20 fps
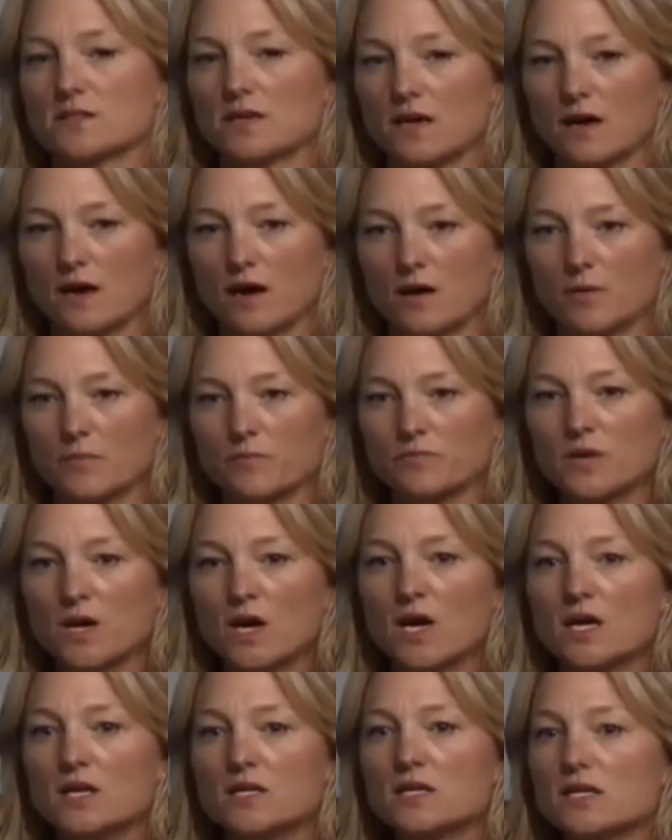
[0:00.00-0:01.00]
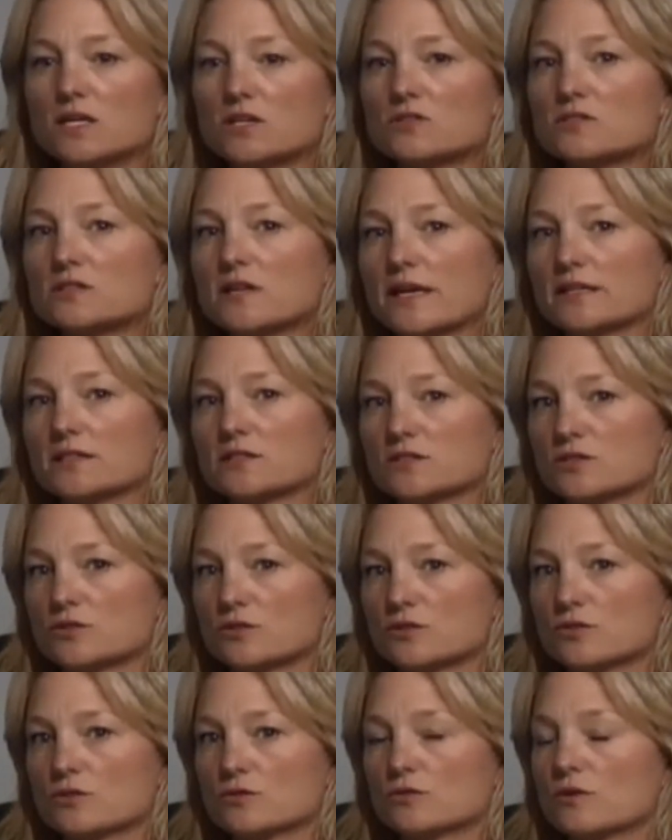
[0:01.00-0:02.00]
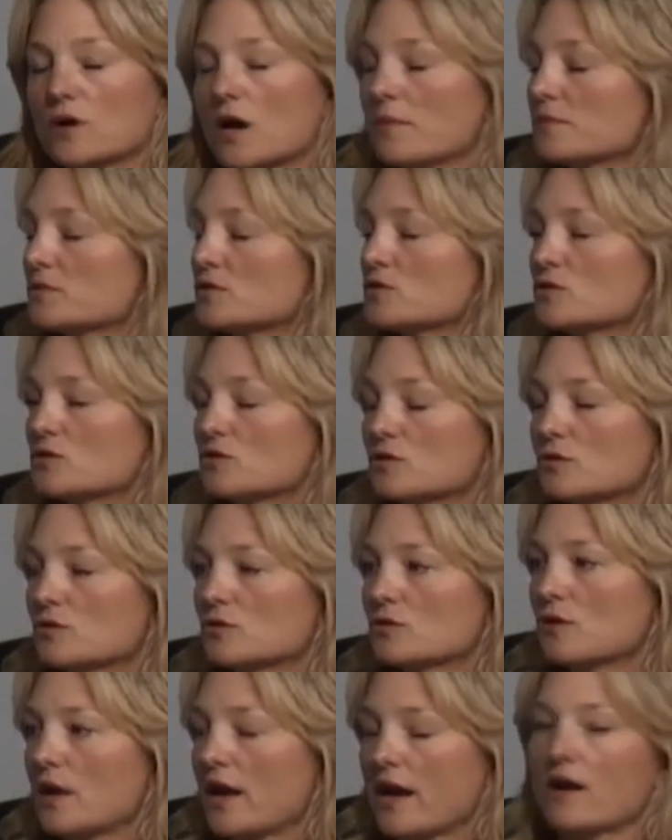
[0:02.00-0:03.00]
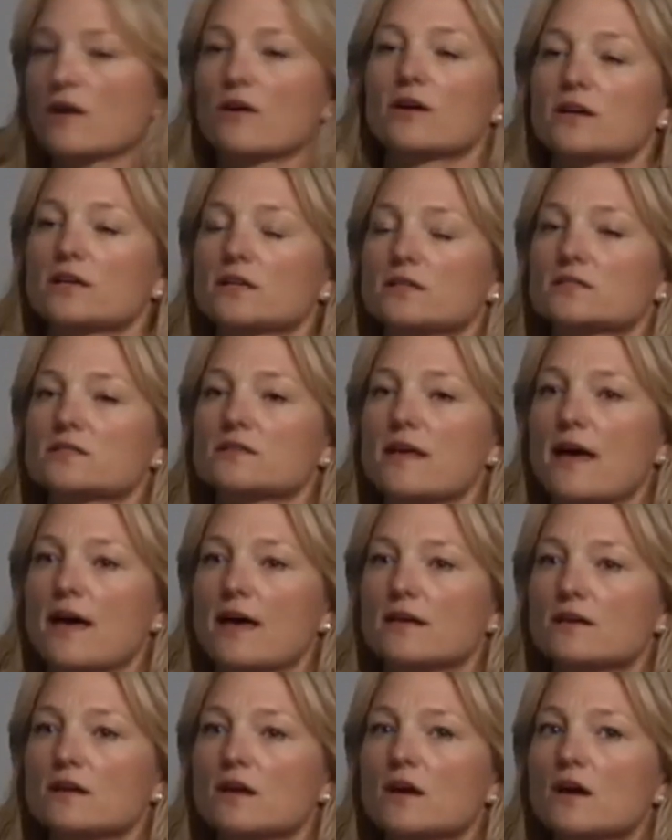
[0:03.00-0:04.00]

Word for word: Um, NERRs like to come to areas that